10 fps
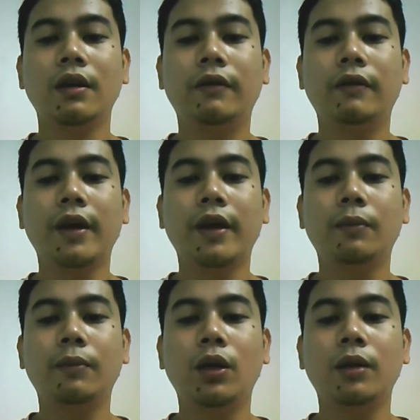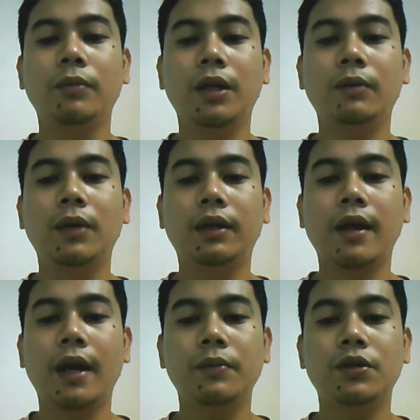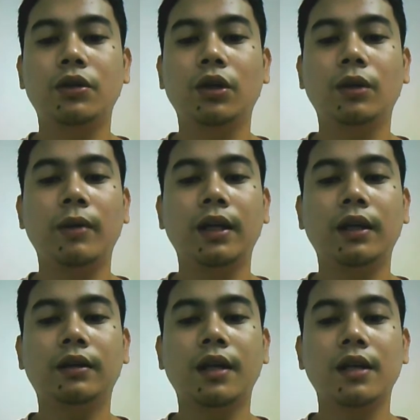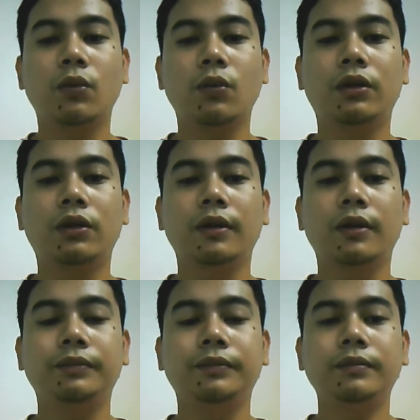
definable MIME types, automated tags with cron.